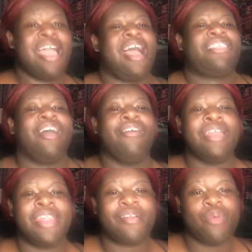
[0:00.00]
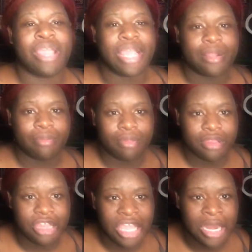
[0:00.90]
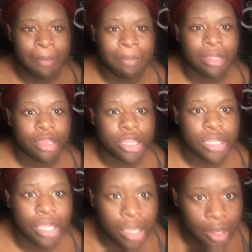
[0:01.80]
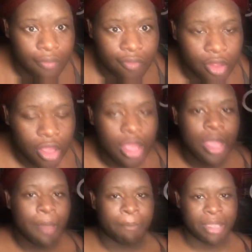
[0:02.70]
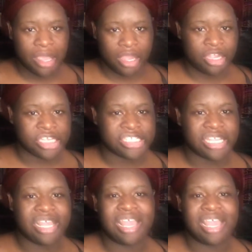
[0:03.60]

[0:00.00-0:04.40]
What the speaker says: I told him to quit sending me stuff. Because